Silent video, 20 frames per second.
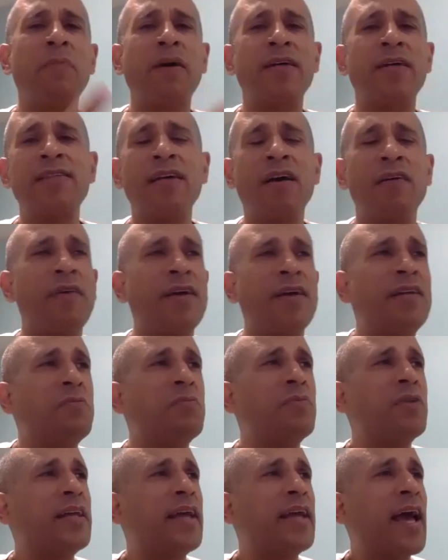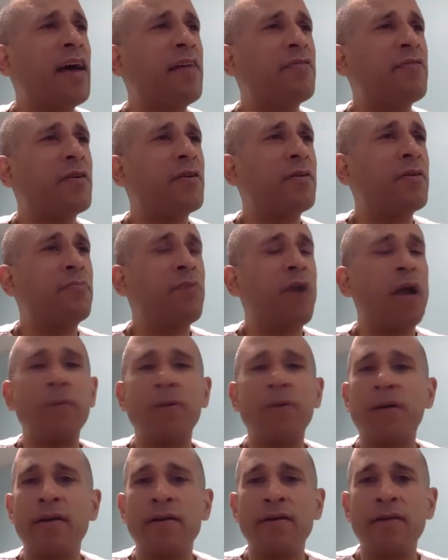myself, I didn't really have a
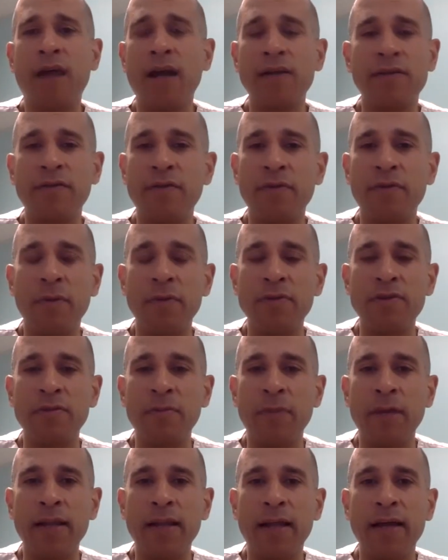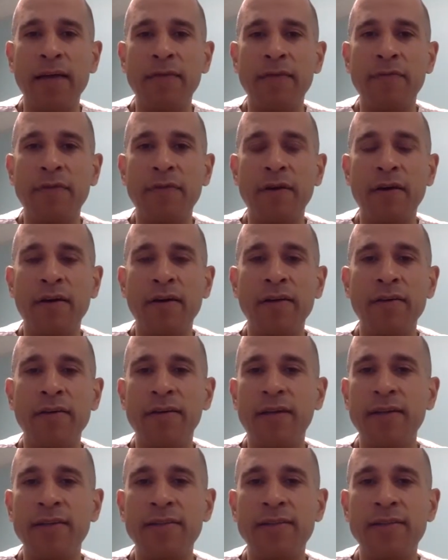primary care doctor for most of my life in the
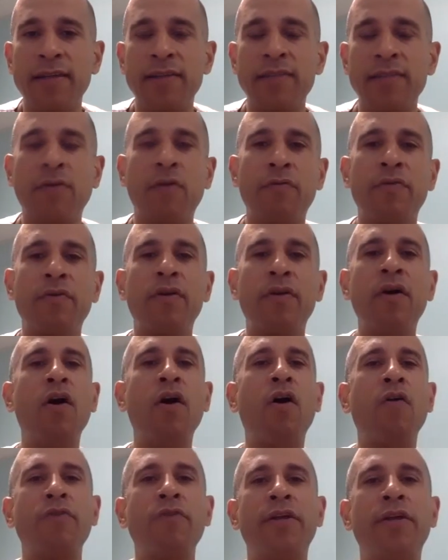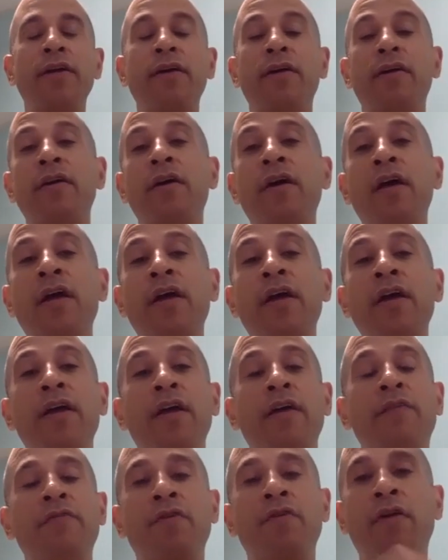United States. Over here,
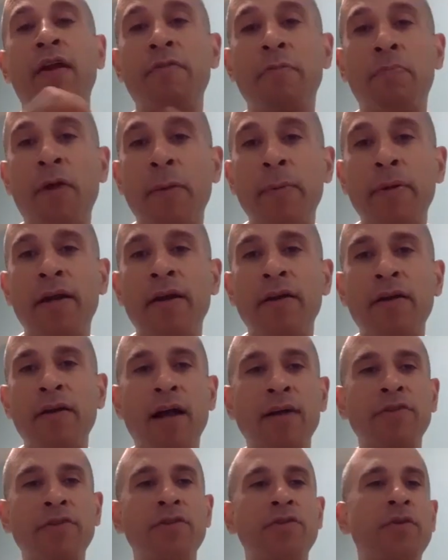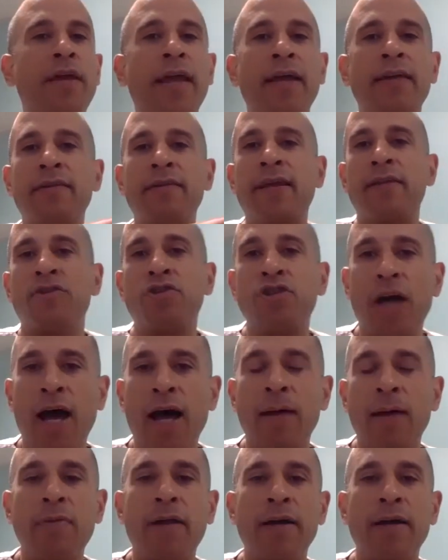if you don't have a primary care doctor, you can't get a
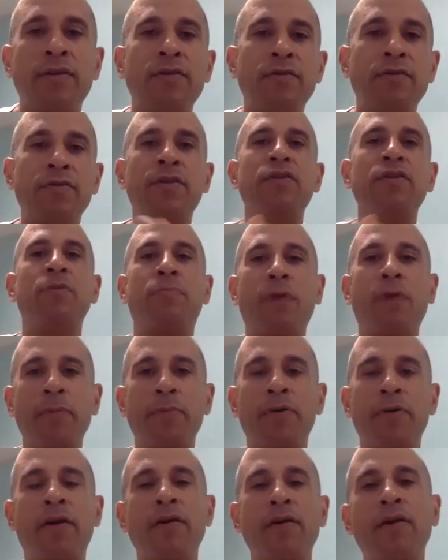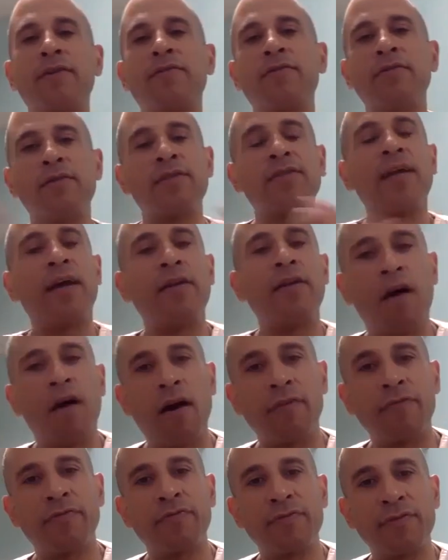job. Like, you need your primary care doctor to sign
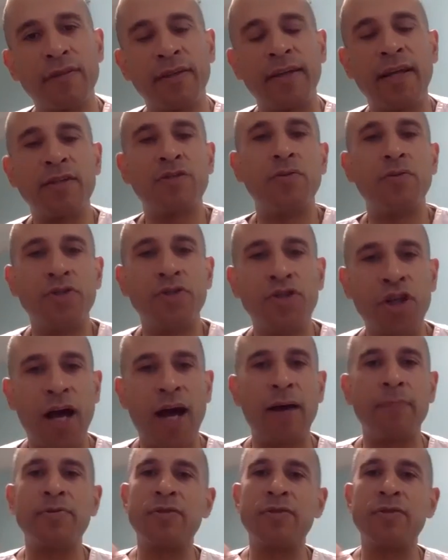off to get you a job.